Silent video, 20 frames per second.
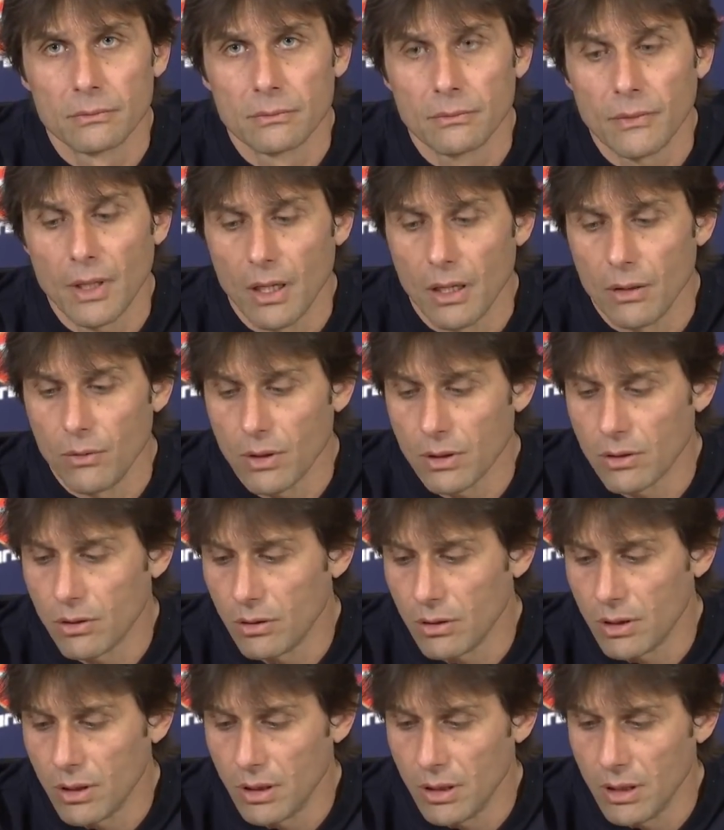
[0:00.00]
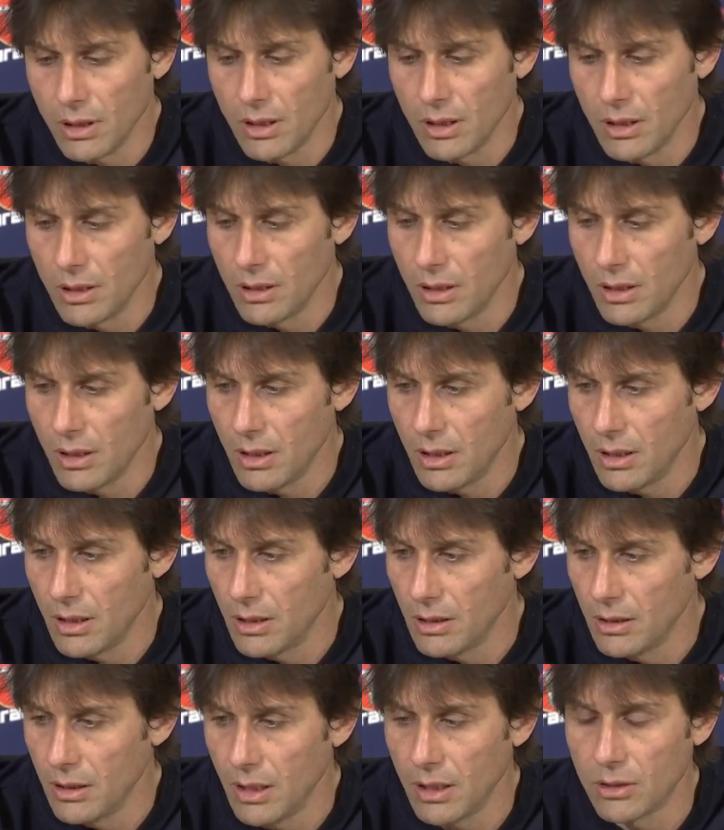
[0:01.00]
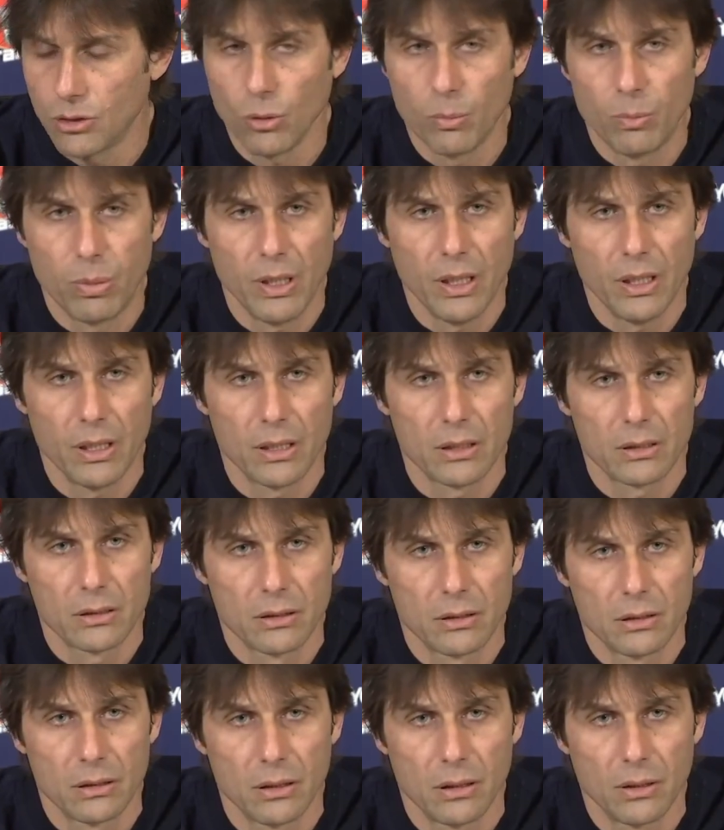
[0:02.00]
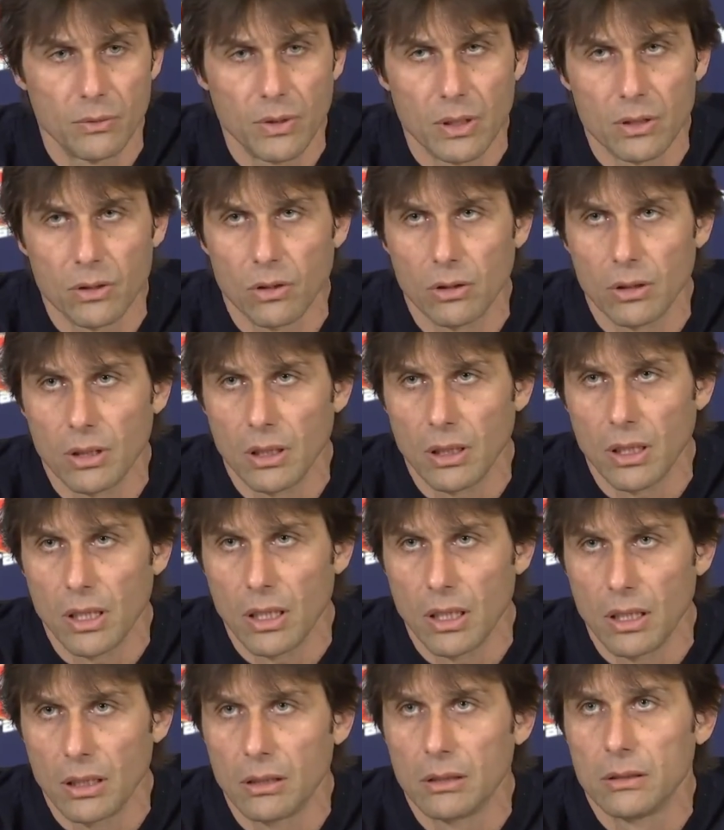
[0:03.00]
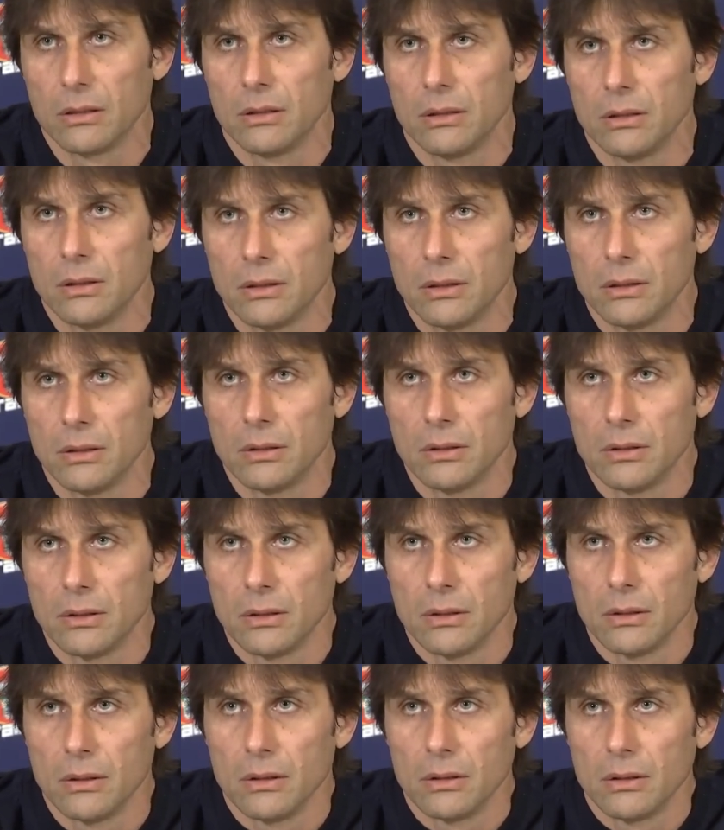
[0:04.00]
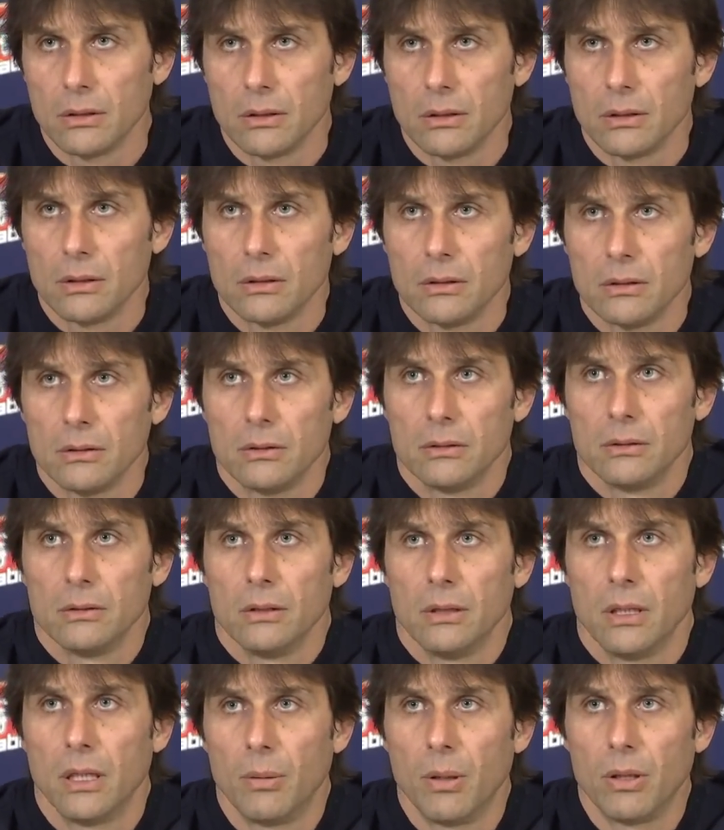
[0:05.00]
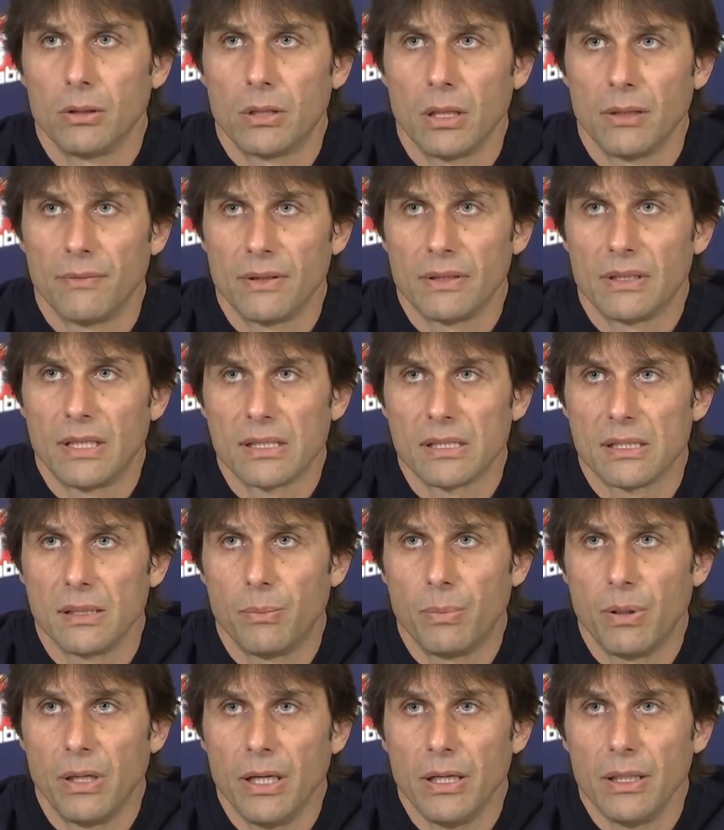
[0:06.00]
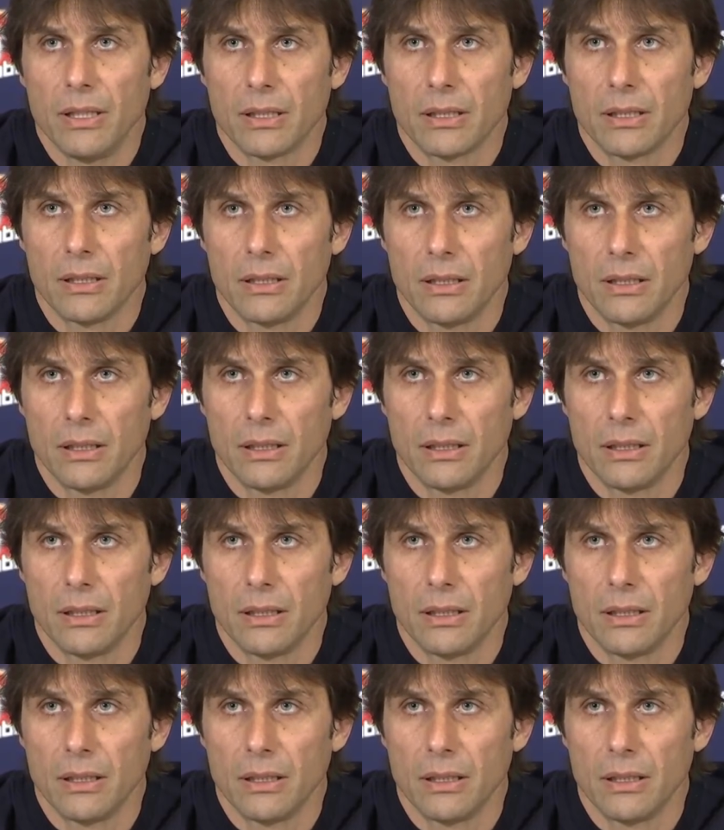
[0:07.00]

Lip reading: Yeah, we are talking a top player. We are talking about a fantastic player.